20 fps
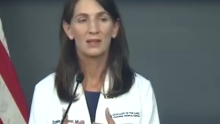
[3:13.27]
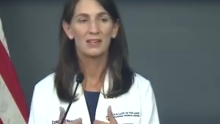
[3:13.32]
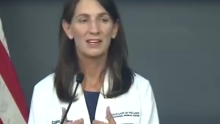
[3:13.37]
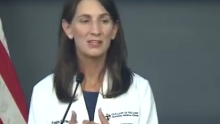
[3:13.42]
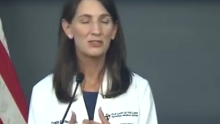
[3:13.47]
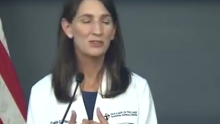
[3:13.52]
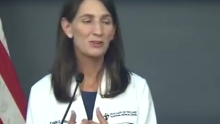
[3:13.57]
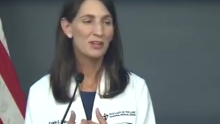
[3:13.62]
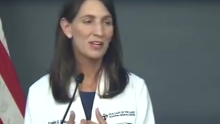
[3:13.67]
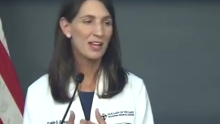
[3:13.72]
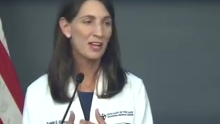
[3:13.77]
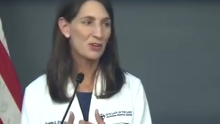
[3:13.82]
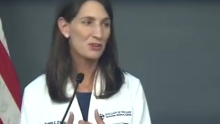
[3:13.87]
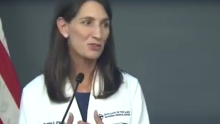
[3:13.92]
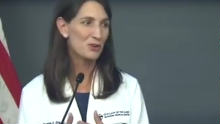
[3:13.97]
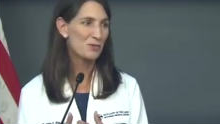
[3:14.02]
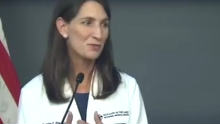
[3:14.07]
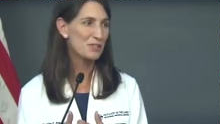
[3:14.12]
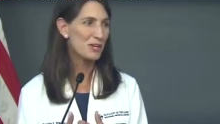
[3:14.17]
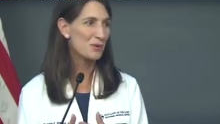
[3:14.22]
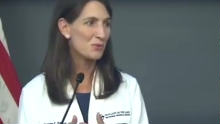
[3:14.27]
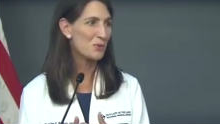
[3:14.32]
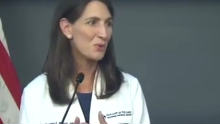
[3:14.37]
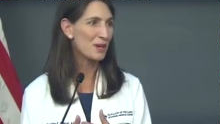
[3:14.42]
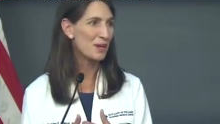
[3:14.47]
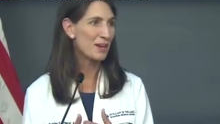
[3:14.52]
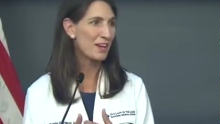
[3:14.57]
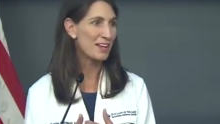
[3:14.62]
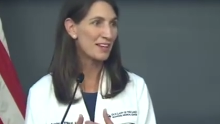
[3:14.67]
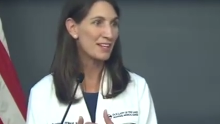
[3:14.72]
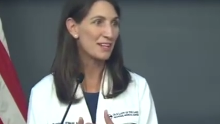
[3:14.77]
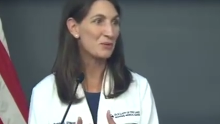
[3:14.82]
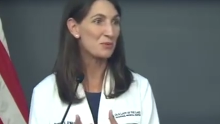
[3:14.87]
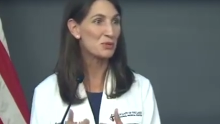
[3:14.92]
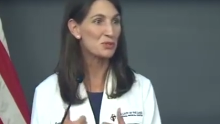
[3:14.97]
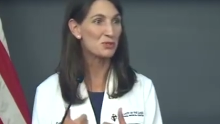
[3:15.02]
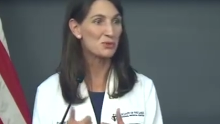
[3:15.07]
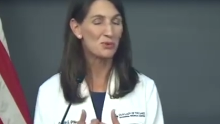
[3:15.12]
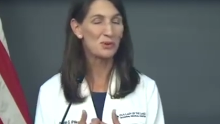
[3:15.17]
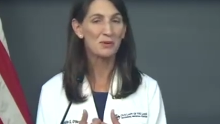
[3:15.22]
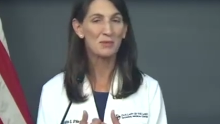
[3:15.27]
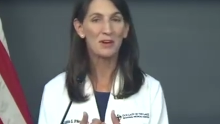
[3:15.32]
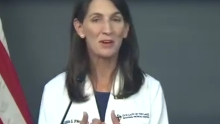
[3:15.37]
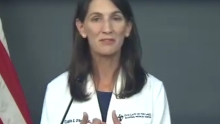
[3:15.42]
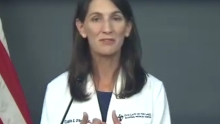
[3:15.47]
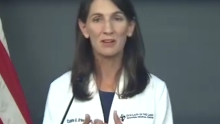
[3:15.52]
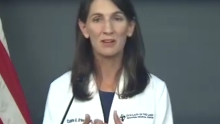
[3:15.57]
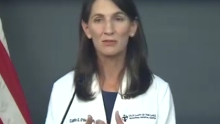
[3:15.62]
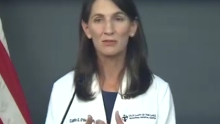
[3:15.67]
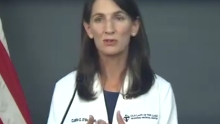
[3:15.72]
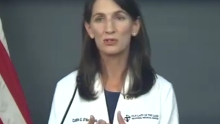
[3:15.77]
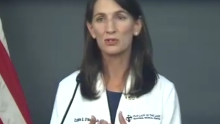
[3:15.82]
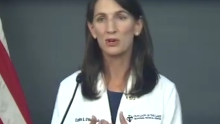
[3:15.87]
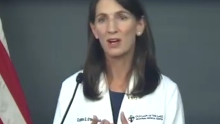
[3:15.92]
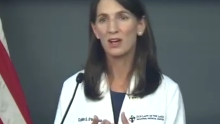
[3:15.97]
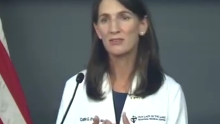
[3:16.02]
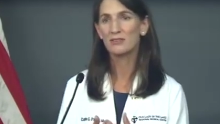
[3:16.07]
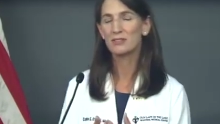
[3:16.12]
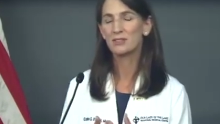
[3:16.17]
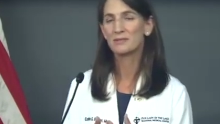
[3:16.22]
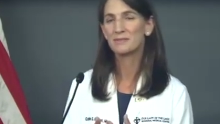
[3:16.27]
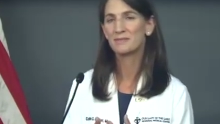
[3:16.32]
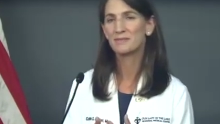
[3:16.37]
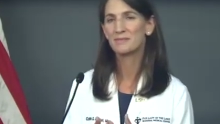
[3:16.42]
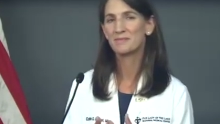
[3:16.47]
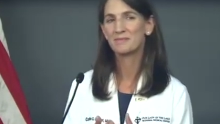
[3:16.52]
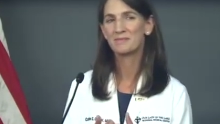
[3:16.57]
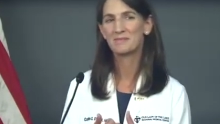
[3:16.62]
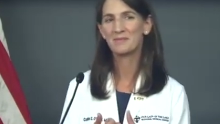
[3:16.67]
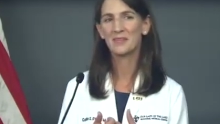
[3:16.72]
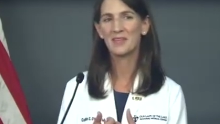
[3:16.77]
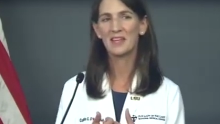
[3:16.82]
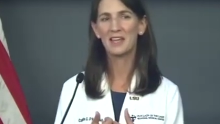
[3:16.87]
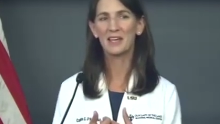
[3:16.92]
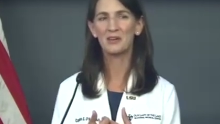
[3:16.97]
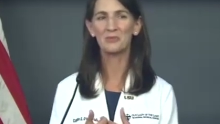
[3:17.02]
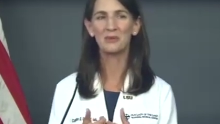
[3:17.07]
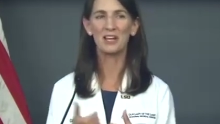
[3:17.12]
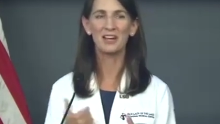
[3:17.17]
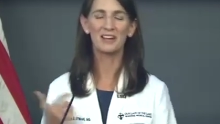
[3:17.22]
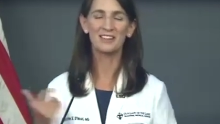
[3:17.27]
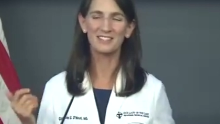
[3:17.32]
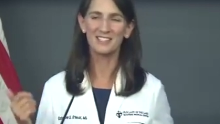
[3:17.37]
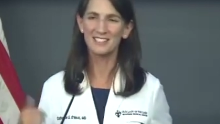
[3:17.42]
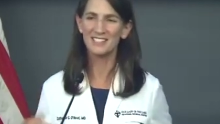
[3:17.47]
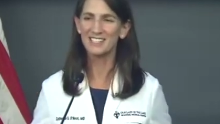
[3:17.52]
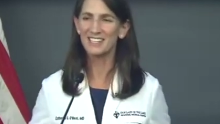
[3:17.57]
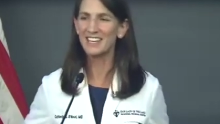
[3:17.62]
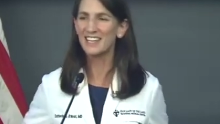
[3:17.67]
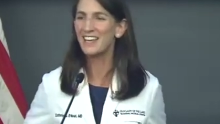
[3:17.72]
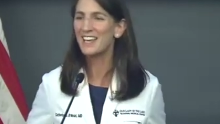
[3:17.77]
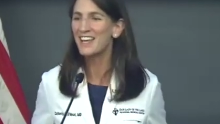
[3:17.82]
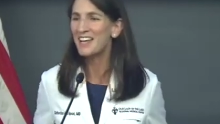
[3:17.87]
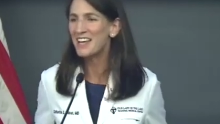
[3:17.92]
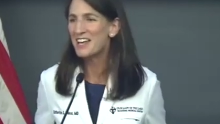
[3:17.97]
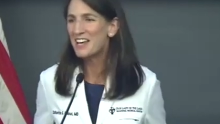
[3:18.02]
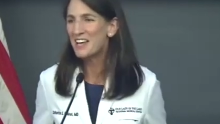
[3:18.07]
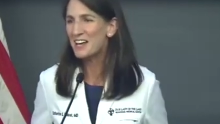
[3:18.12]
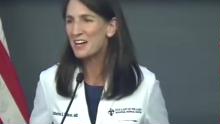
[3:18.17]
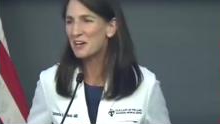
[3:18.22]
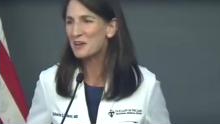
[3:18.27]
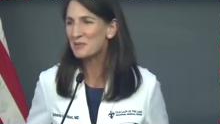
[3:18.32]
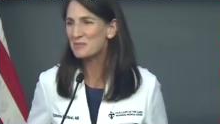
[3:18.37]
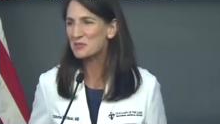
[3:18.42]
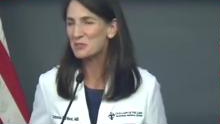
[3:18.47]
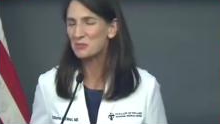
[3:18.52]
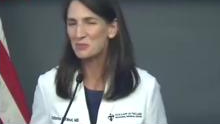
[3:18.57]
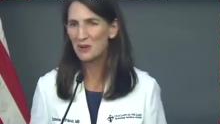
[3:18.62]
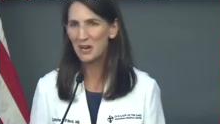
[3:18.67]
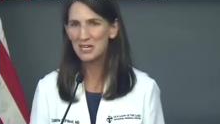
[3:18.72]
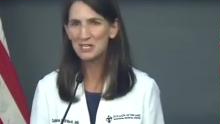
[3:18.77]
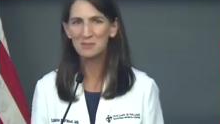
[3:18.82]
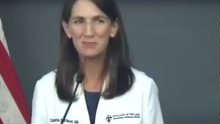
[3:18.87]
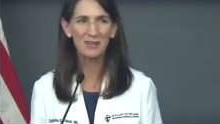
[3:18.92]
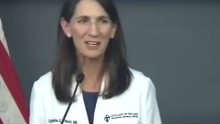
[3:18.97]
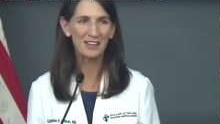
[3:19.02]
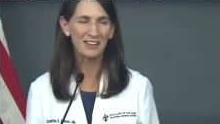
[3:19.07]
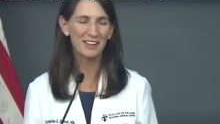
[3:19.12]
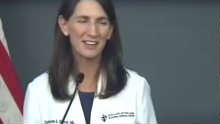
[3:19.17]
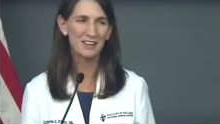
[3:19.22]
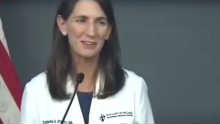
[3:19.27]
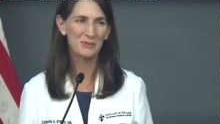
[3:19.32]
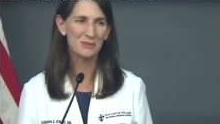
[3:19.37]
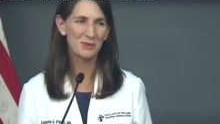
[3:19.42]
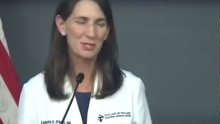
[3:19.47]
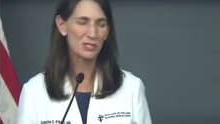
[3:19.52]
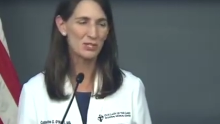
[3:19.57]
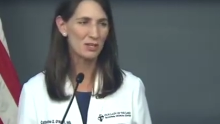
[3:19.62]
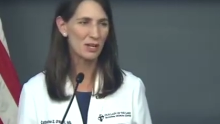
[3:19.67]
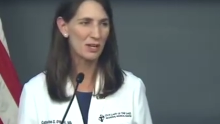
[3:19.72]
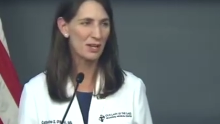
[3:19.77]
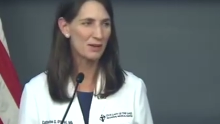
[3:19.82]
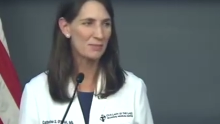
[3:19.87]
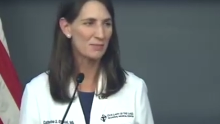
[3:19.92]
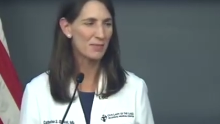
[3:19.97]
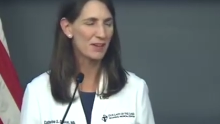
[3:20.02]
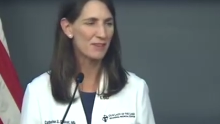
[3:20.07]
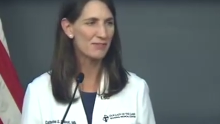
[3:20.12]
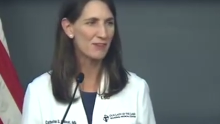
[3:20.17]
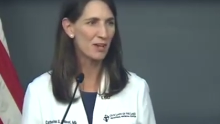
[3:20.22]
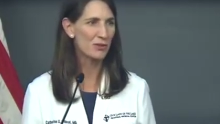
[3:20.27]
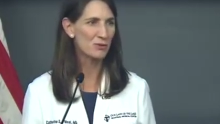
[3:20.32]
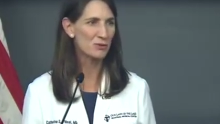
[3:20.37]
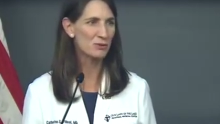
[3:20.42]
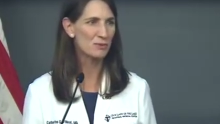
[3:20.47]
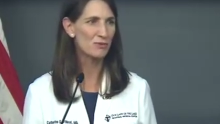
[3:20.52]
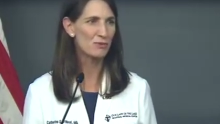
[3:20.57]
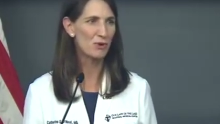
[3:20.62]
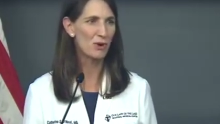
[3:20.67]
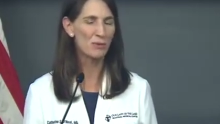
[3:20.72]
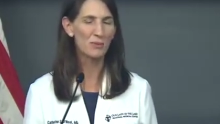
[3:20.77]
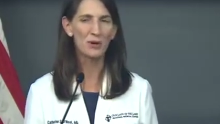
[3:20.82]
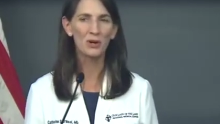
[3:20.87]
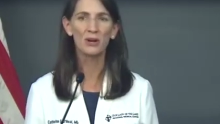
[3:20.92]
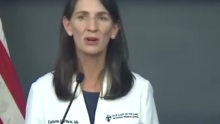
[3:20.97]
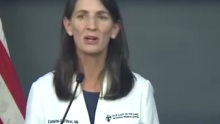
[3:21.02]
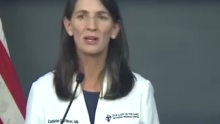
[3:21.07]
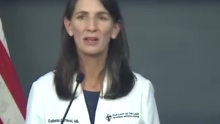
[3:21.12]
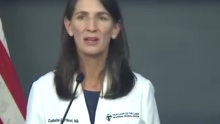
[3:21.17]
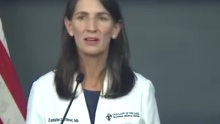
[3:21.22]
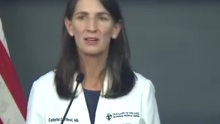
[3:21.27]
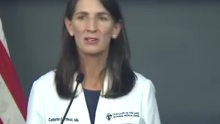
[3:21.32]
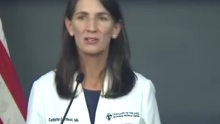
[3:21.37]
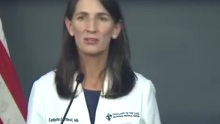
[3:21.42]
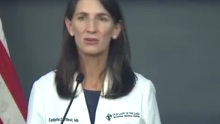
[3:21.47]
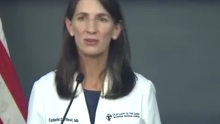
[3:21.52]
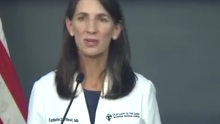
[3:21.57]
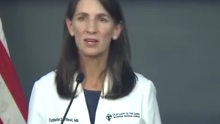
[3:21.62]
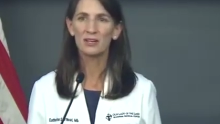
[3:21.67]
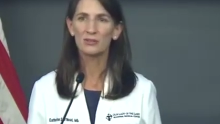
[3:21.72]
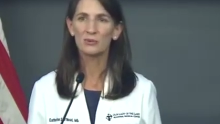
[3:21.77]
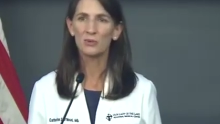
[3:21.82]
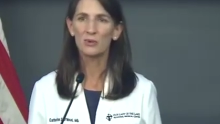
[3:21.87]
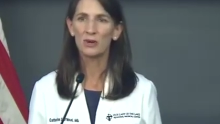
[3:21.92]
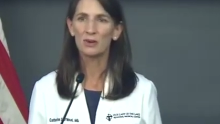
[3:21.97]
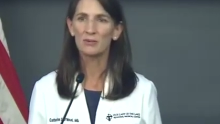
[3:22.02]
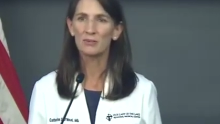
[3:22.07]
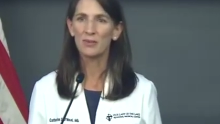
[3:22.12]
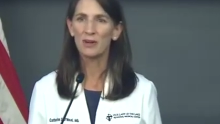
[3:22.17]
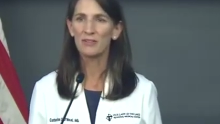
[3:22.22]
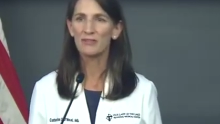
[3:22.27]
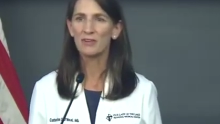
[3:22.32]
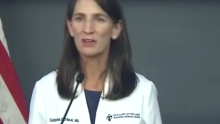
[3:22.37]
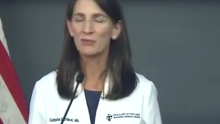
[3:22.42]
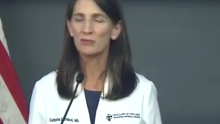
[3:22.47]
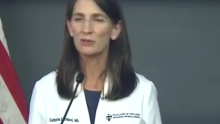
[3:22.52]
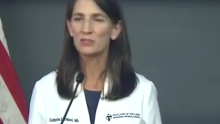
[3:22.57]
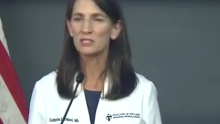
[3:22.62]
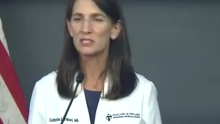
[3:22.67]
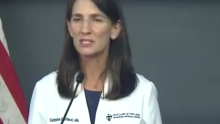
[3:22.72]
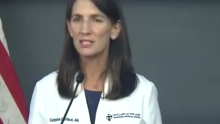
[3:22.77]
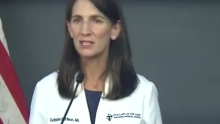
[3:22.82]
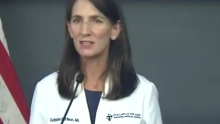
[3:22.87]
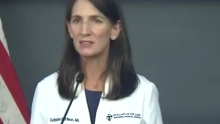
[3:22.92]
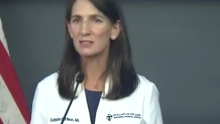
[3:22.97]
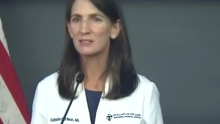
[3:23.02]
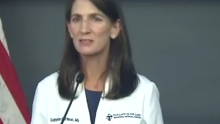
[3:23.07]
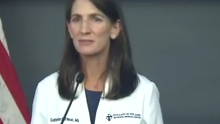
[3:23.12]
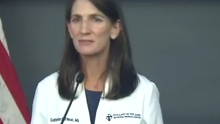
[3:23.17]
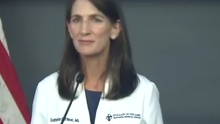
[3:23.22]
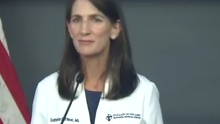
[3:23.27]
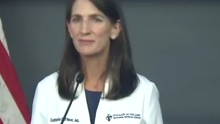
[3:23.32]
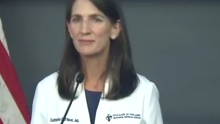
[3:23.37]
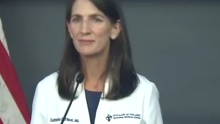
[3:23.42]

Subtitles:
Yesterday, I drove down 190, which is one of my favorite drives. And we got to see some rice being cut, which my father's a farmer, so that is one of my favorite scenes.